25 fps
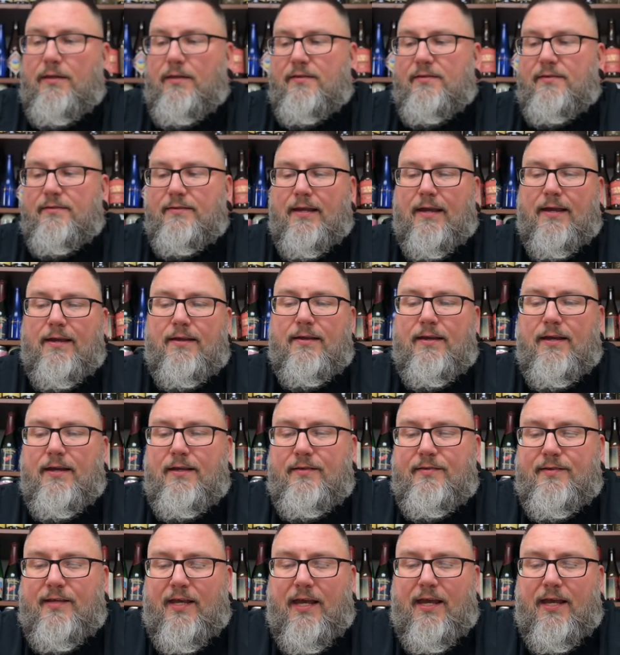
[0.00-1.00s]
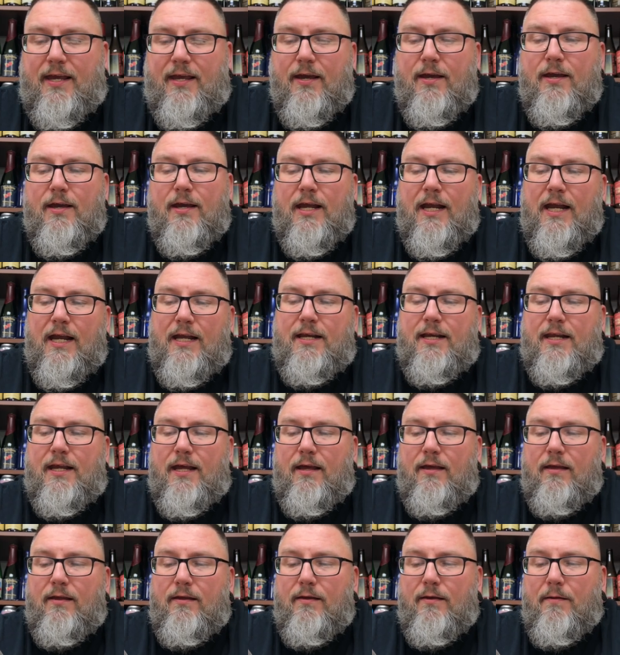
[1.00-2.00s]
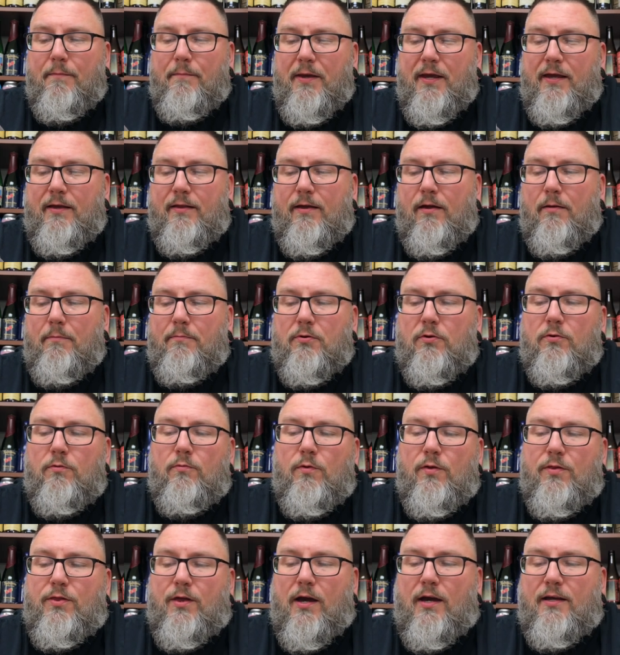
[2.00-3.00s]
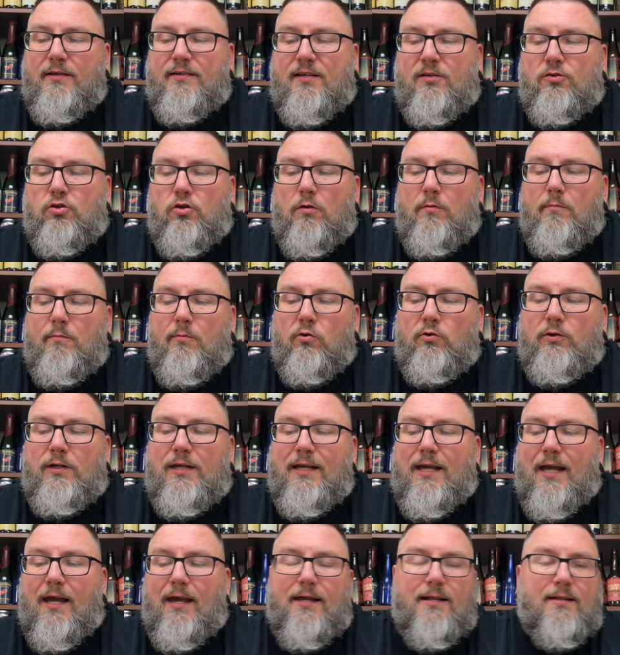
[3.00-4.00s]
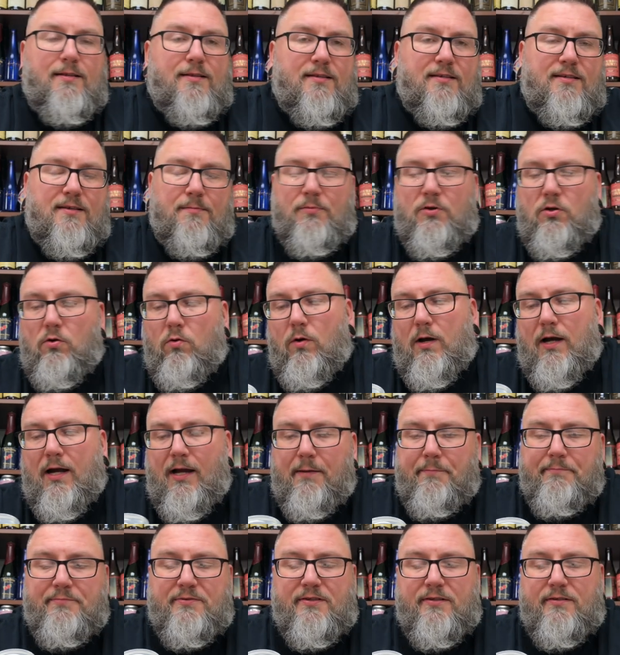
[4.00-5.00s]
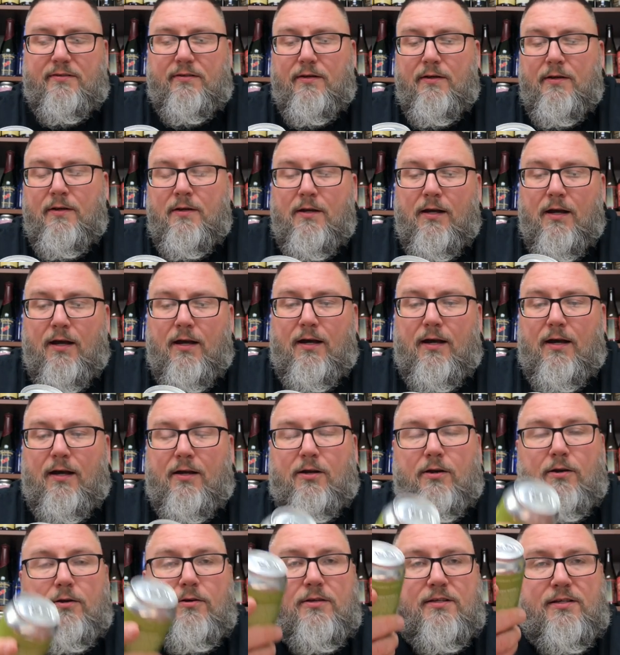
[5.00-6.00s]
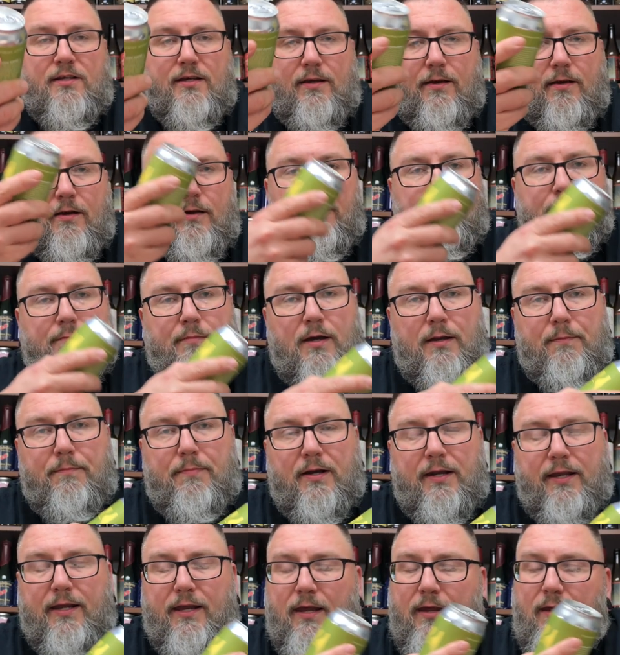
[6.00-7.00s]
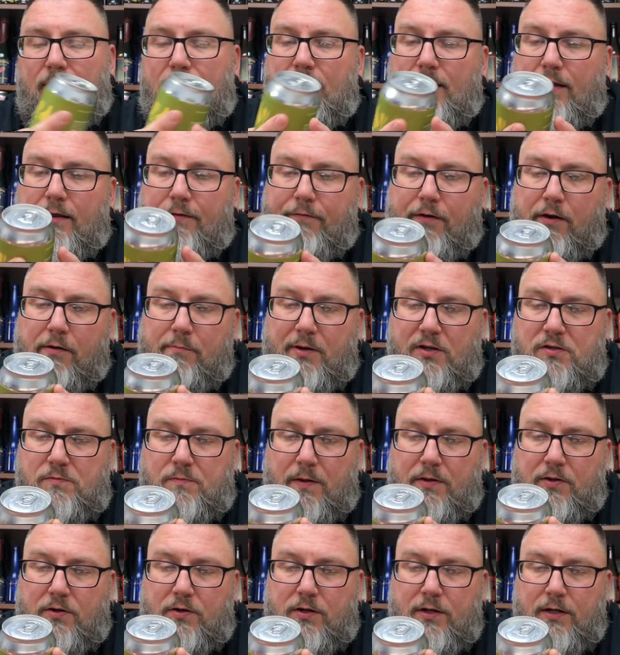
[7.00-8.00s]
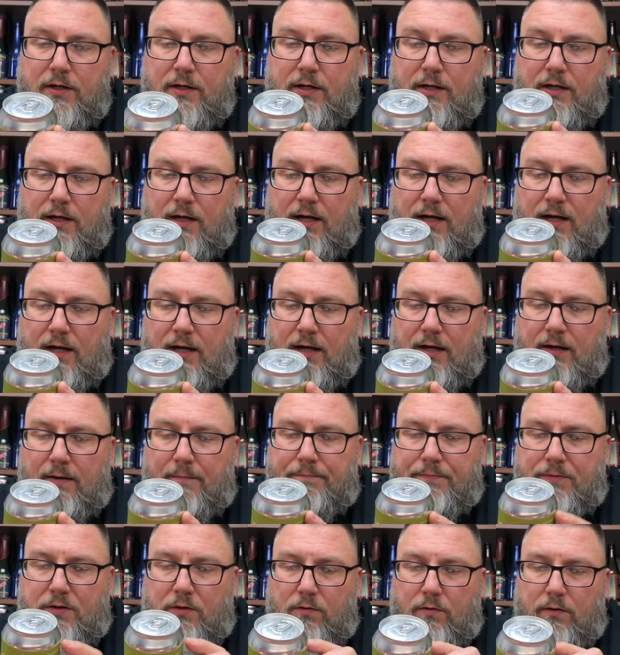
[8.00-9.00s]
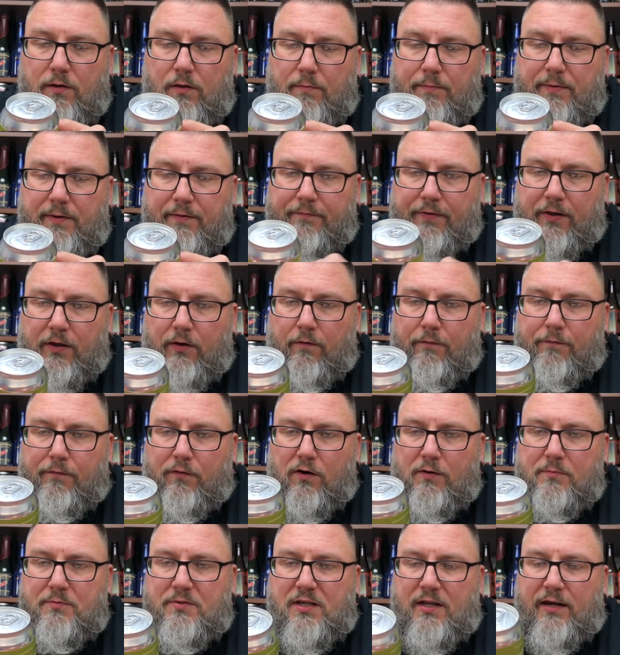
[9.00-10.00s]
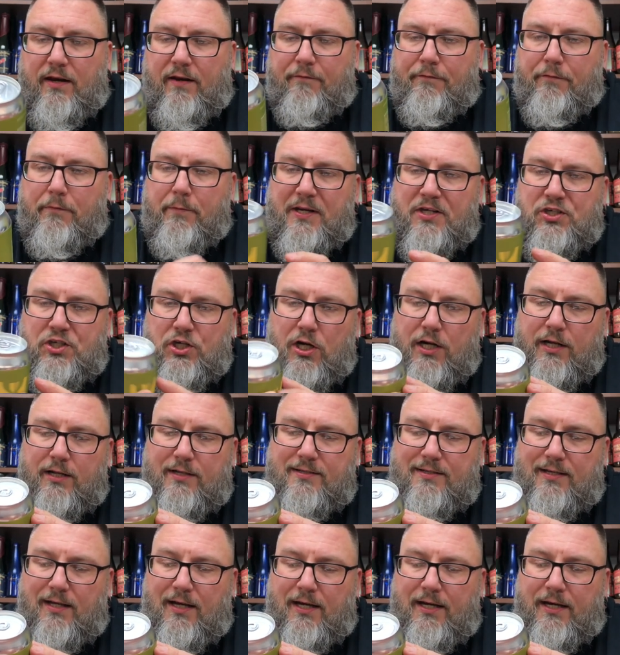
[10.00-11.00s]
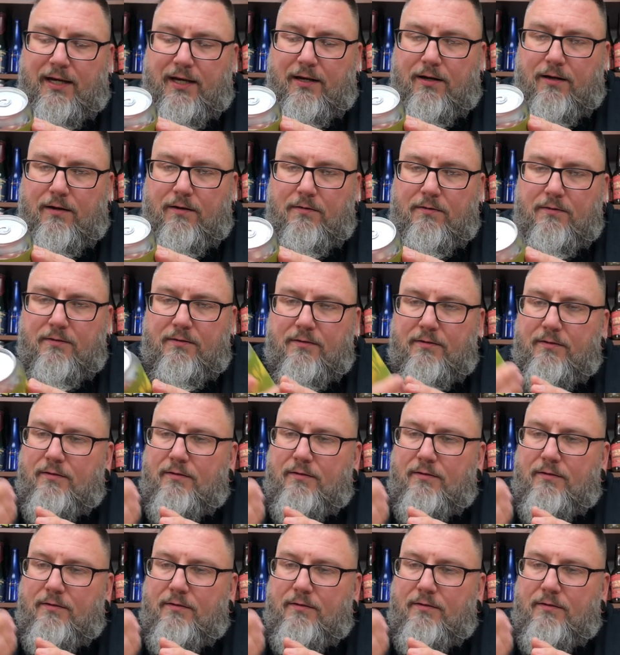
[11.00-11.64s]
this is a, is a, India Pale Ale brewed with Citra Motueka and Simcoe hops, uh, courtesy of my buddy Keith. Thank you very much, brother. Um, do a little bit of Hill Farmstead information on the side here.